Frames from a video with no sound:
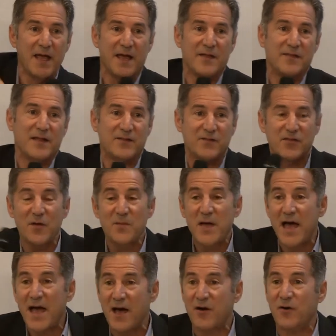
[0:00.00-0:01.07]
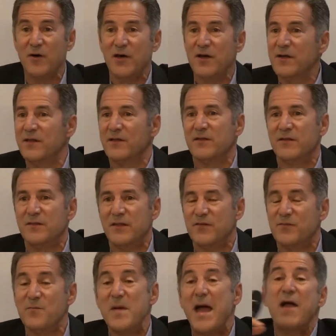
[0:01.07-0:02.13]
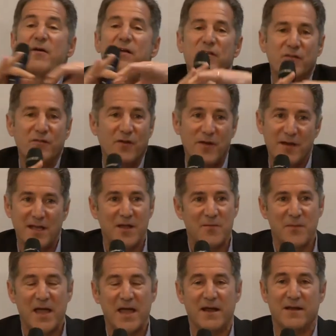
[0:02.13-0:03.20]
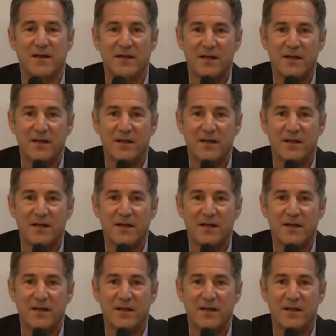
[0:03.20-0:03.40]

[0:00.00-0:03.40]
and that somehow this marriage is going to get made.